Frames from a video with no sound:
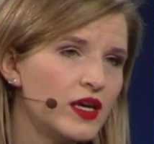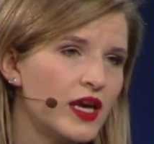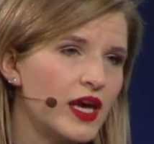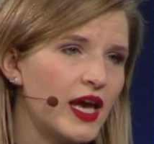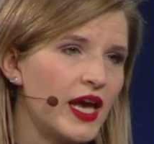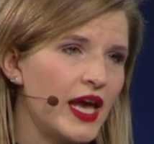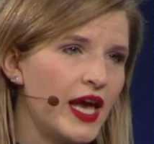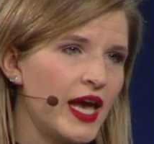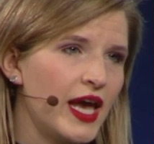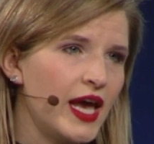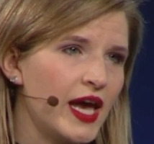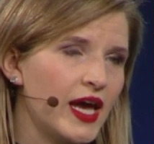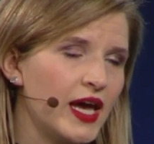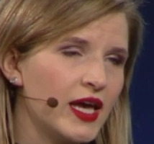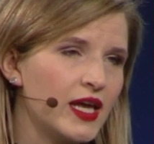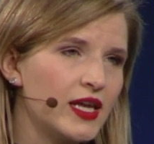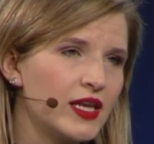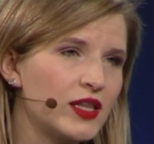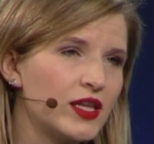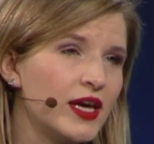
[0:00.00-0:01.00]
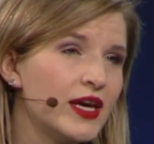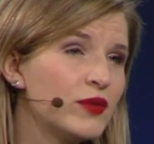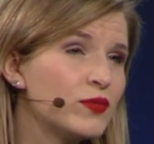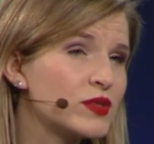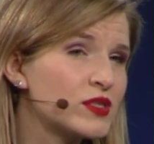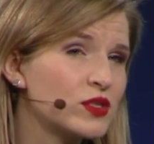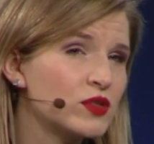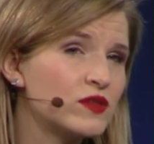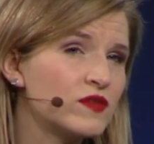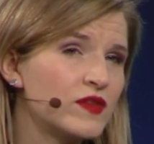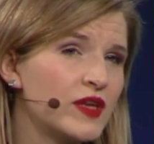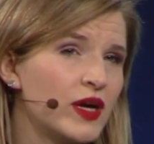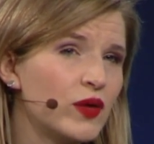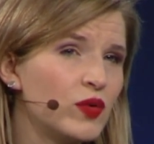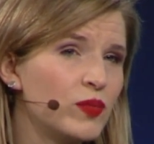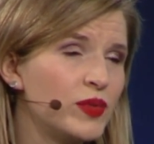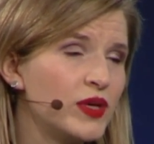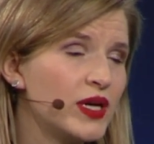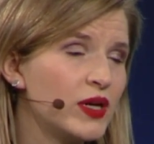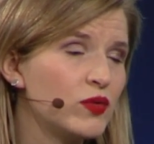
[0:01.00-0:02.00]
And the end result of that
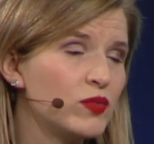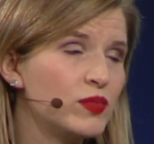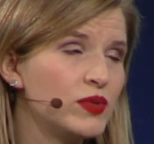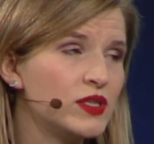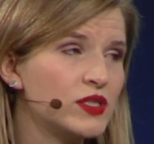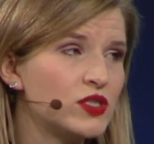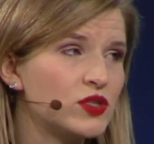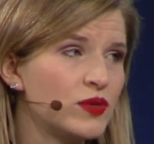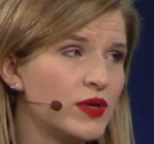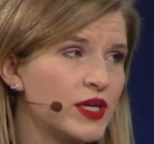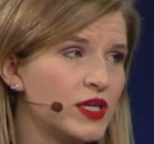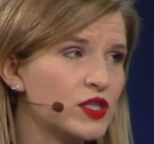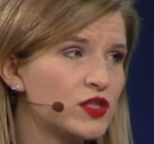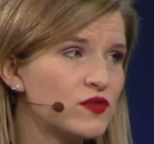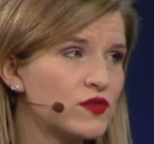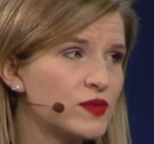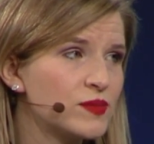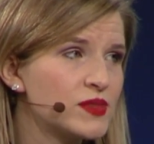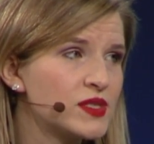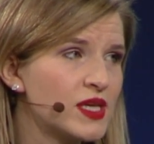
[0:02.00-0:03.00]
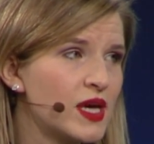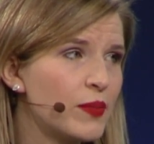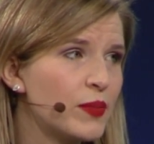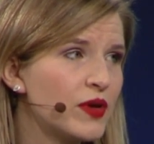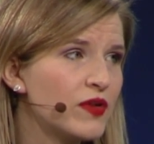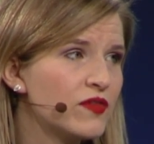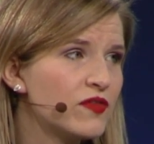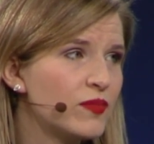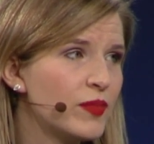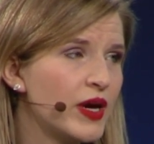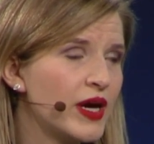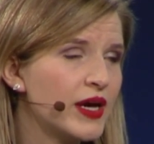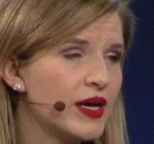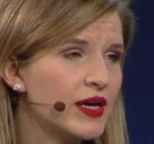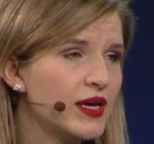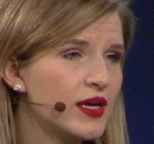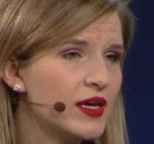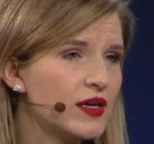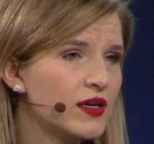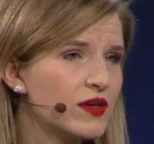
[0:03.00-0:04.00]
would be I would be estranged from some of
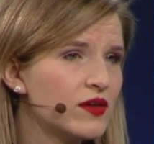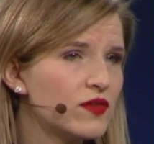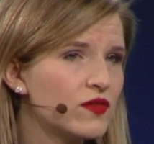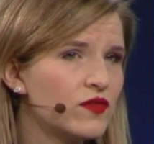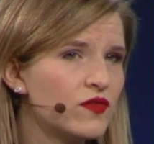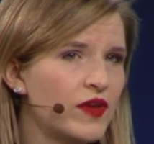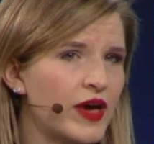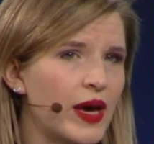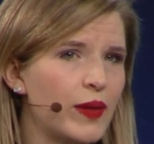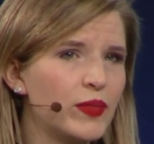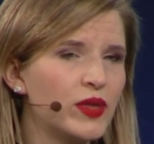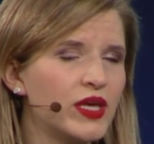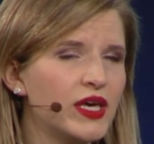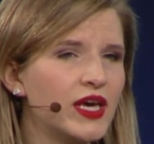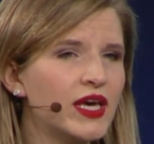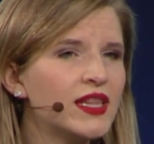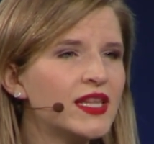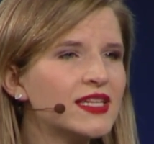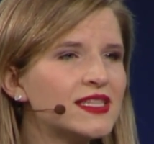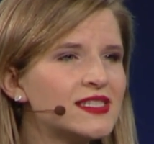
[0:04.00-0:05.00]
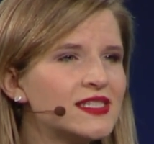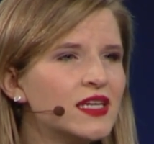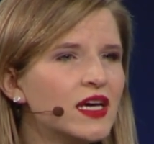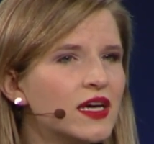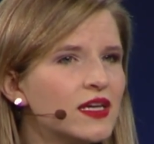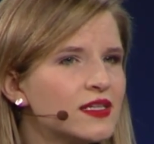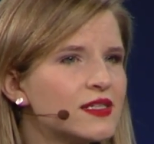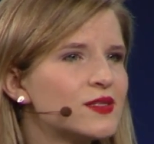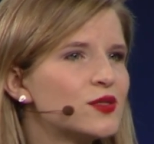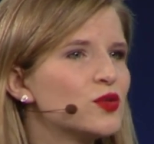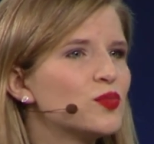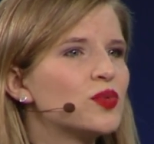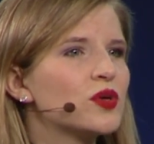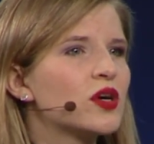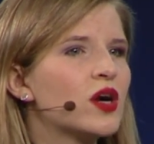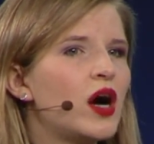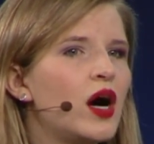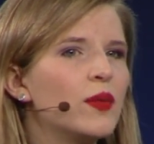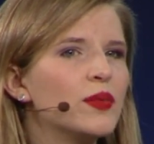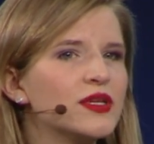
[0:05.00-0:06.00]
my family. And that's not a super
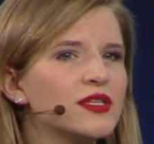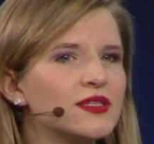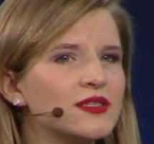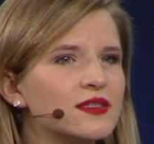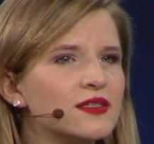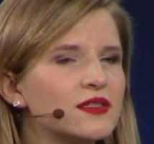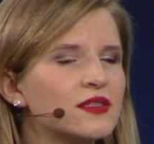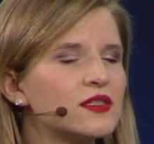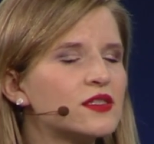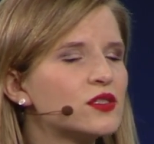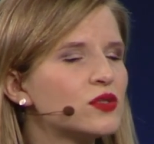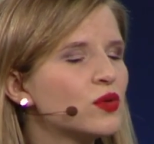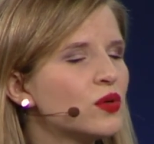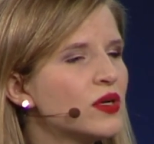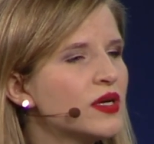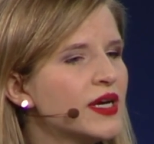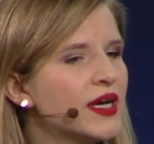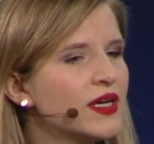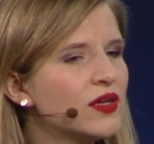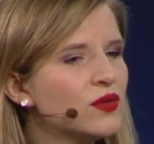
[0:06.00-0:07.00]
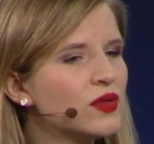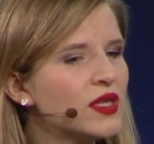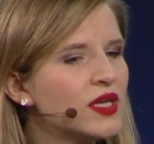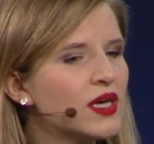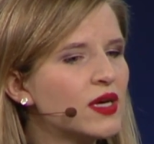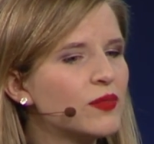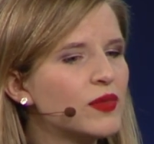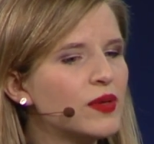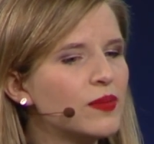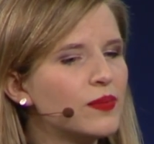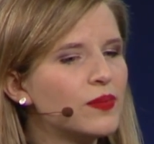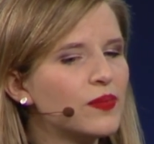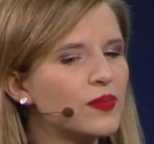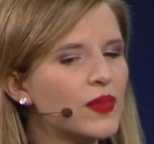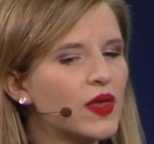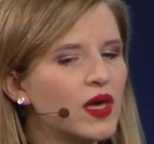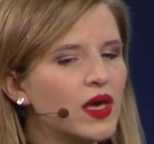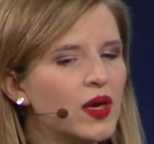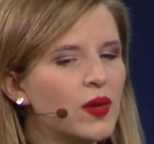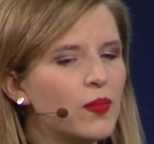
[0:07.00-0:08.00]
common story, I don't think. I mean,
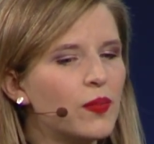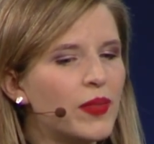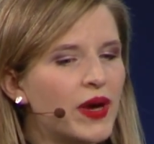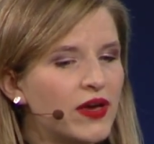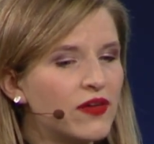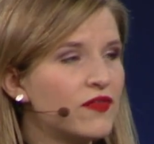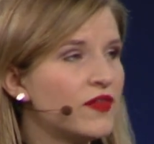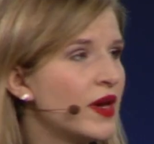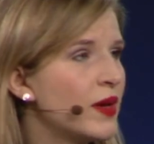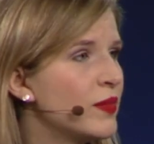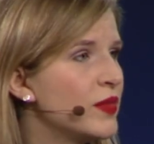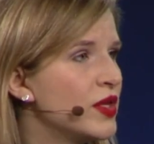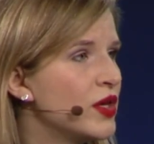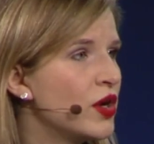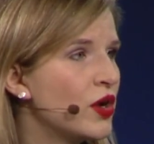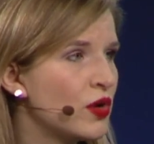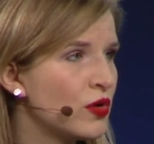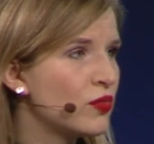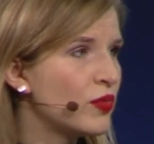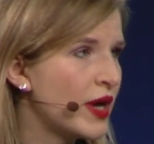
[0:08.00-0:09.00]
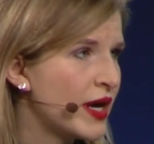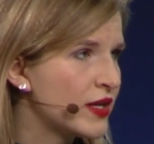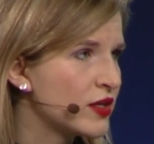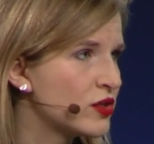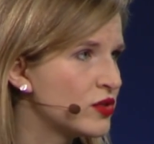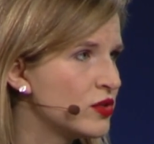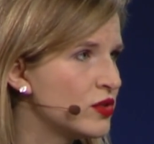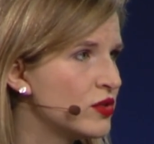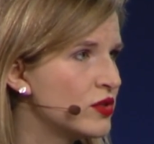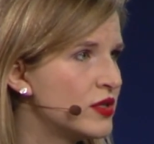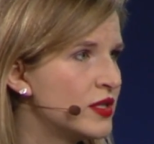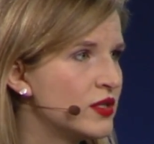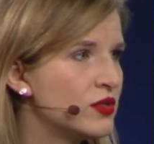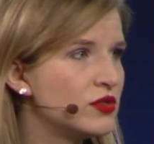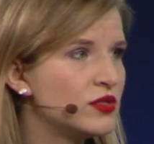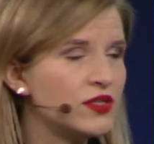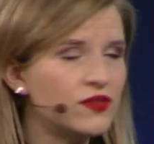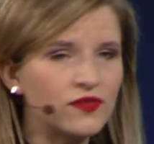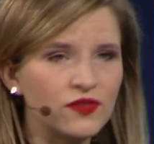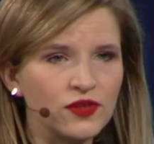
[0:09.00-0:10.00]
my family are radical. They're
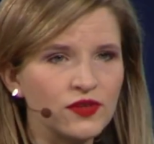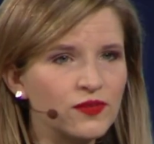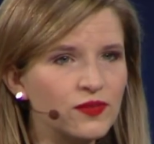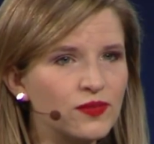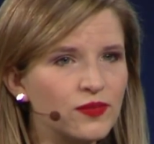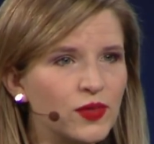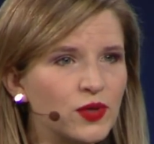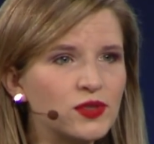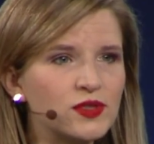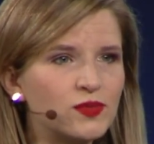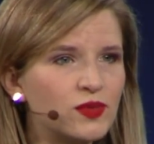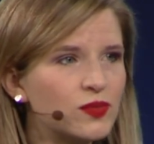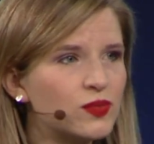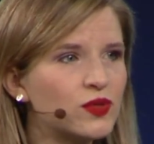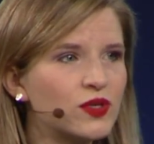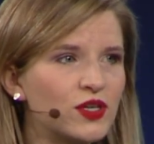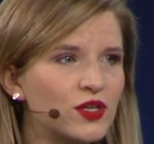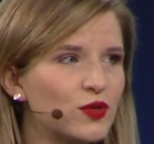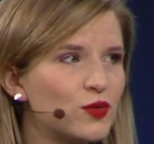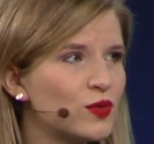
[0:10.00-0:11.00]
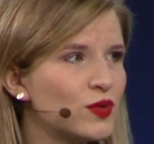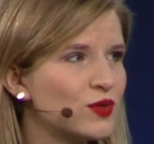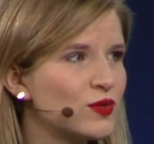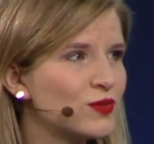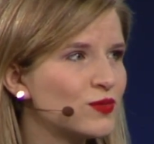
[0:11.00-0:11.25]
different. Most people here weren't